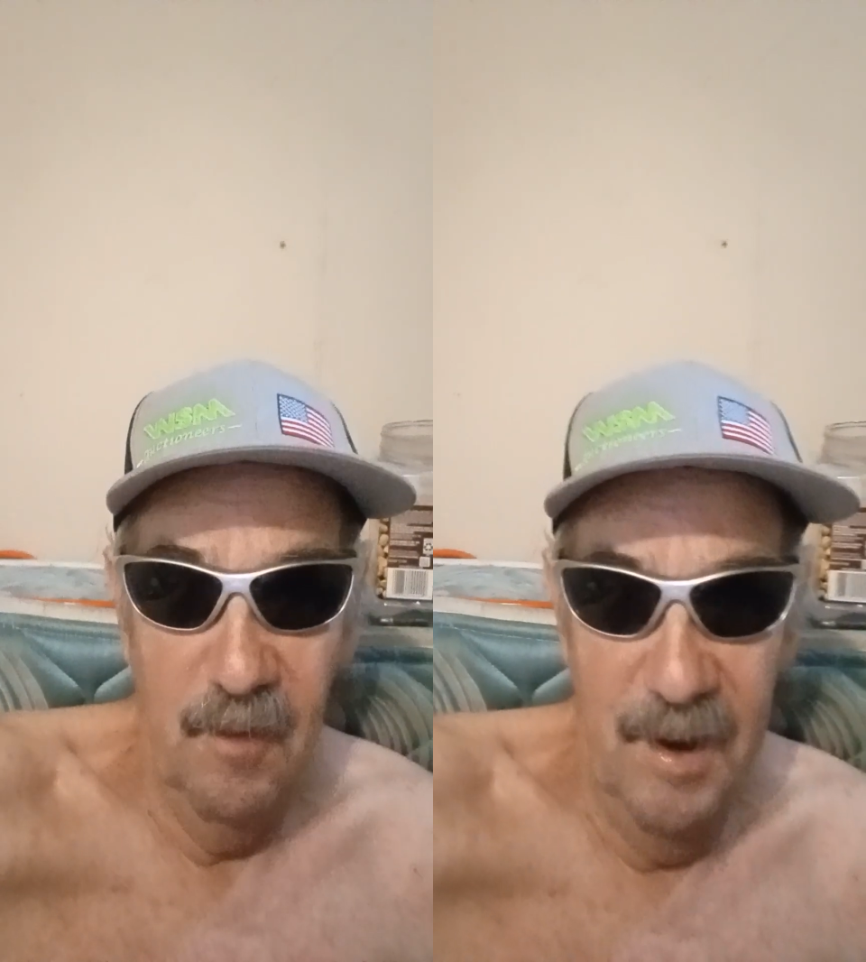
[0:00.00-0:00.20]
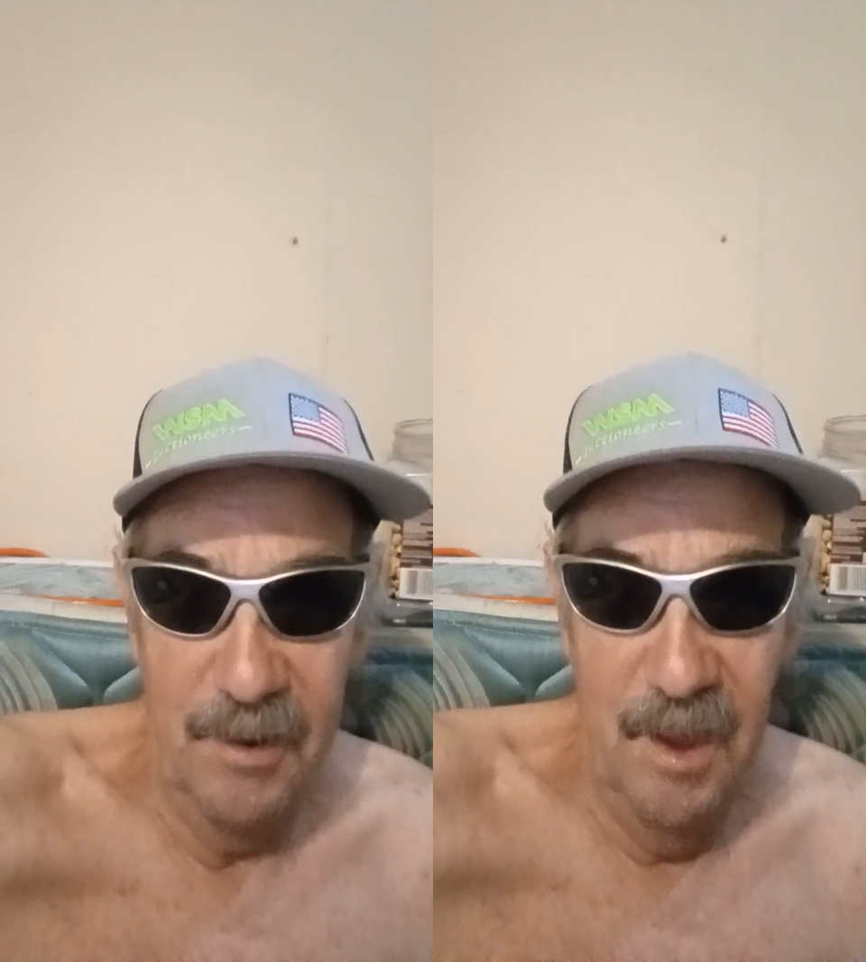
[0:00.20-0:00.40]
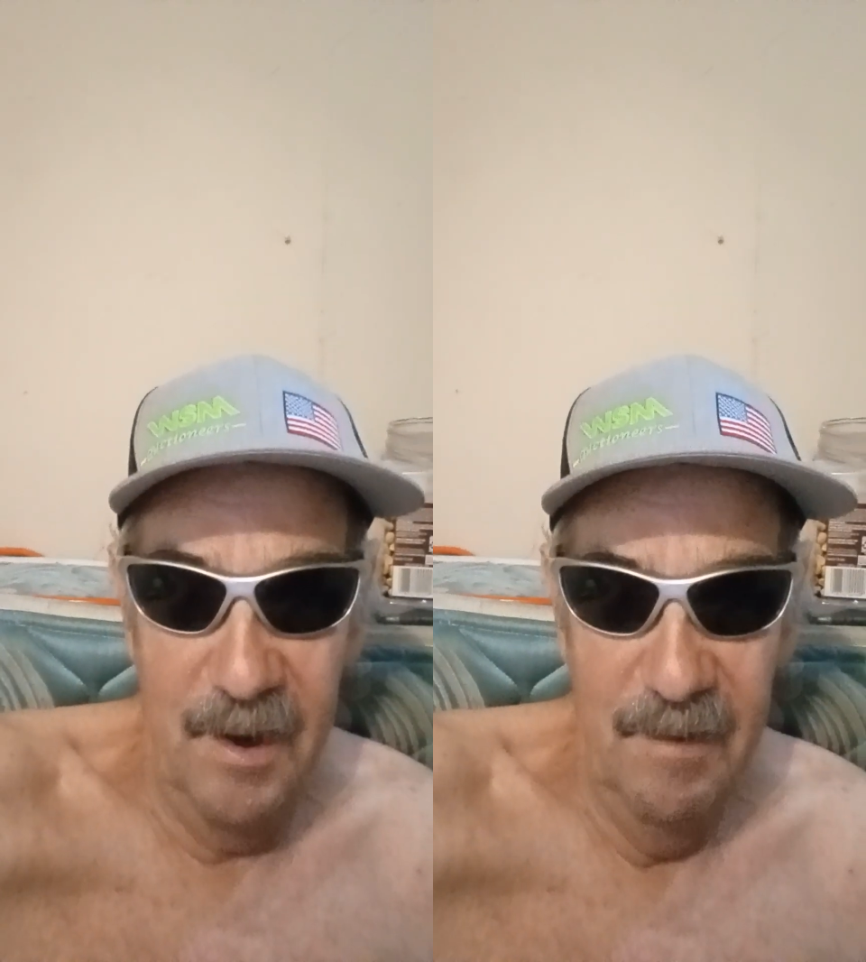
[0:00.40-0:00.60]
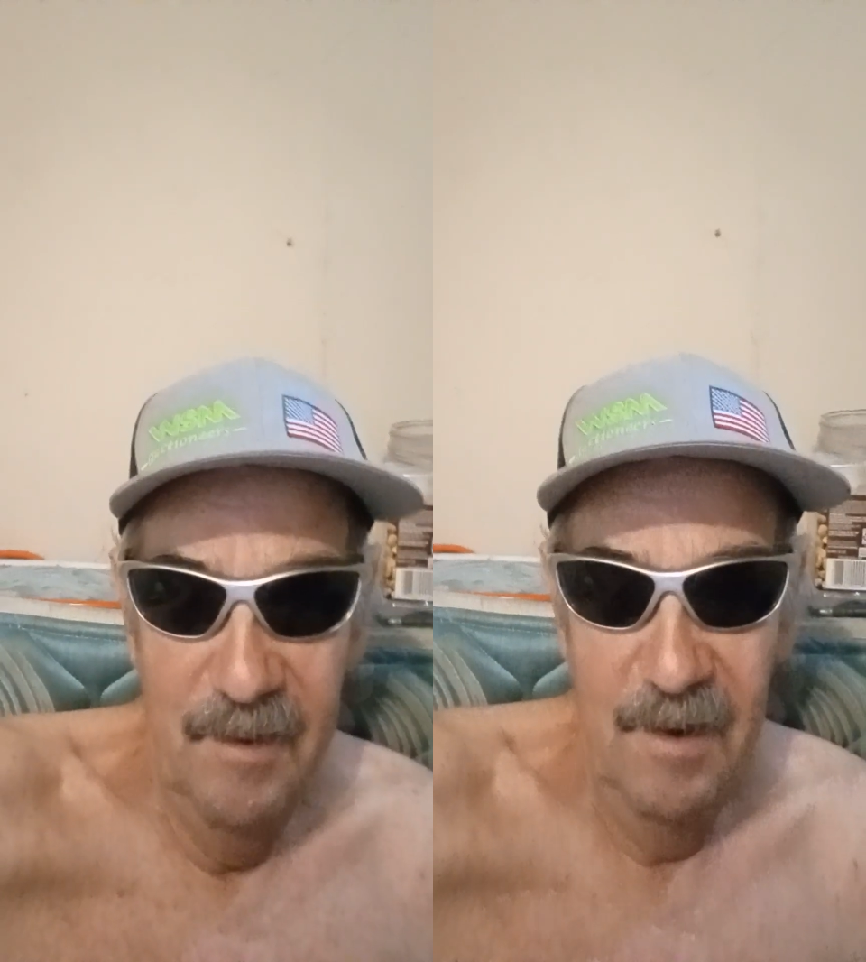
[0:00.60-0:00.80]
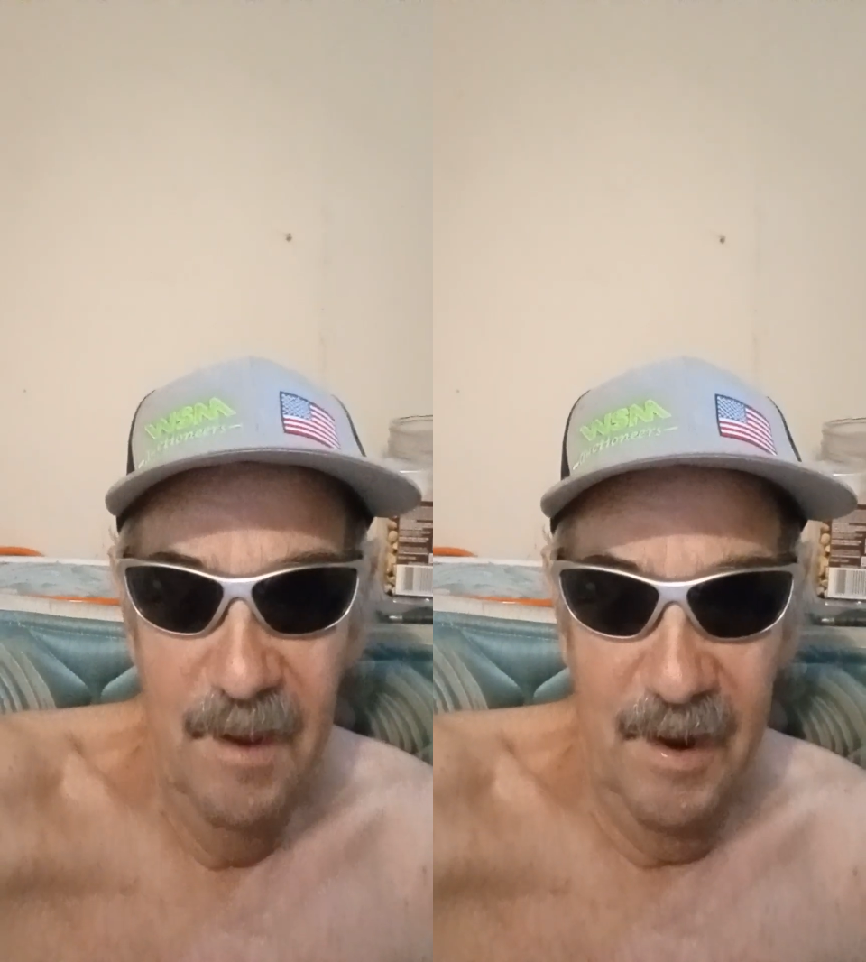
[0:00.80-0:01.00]
So that's not a
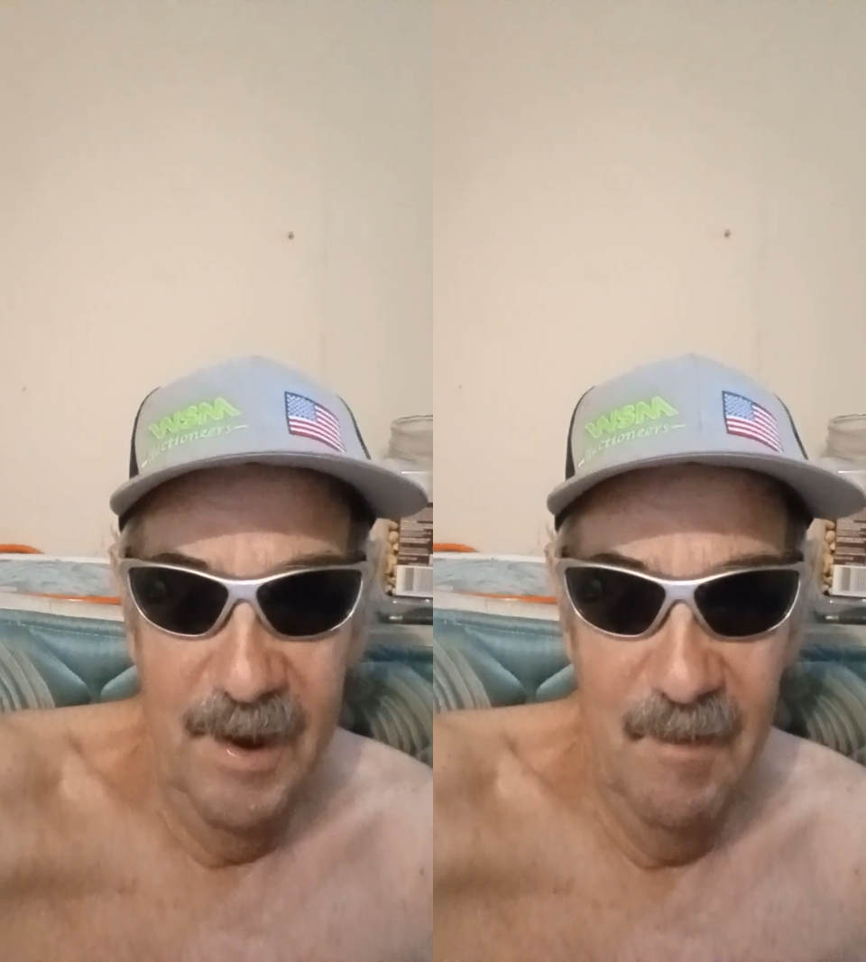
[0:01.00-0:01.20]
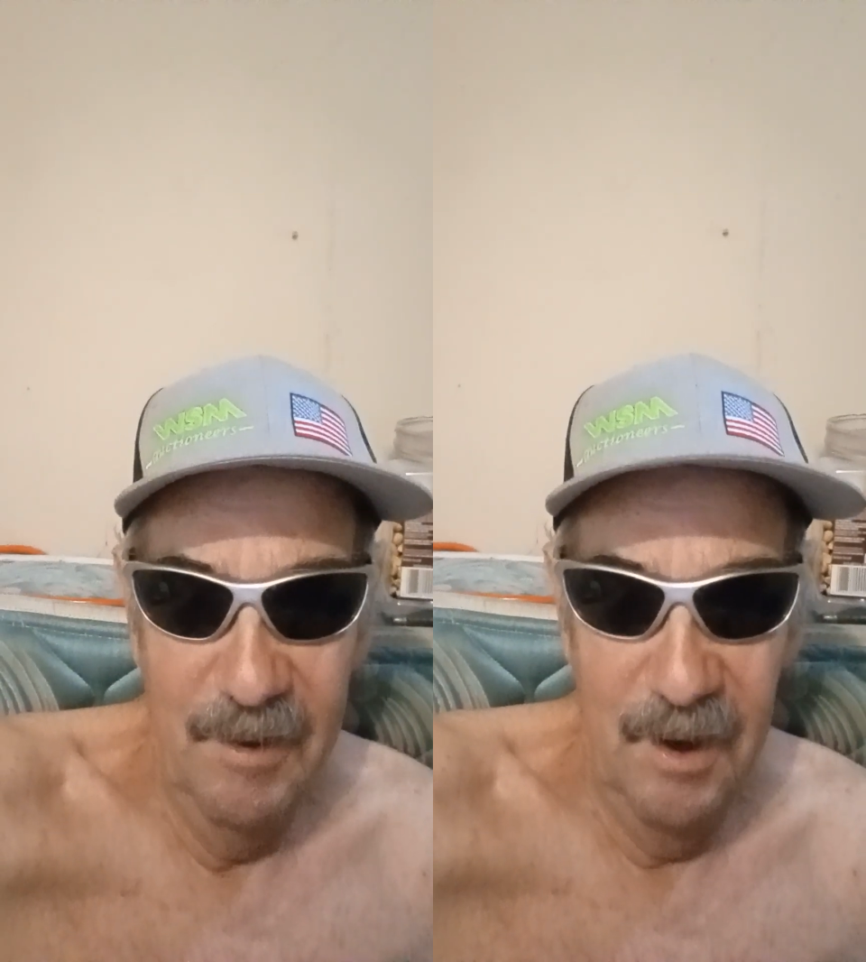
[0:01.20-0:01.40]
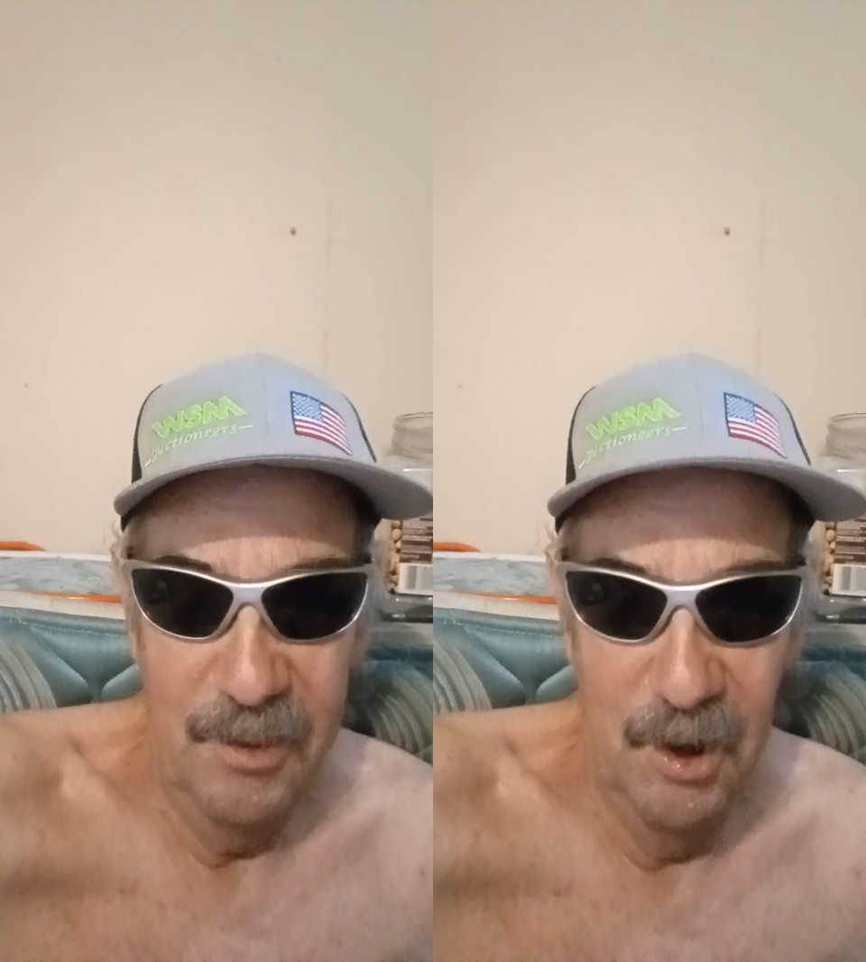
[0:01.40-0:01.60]
not a guaranteed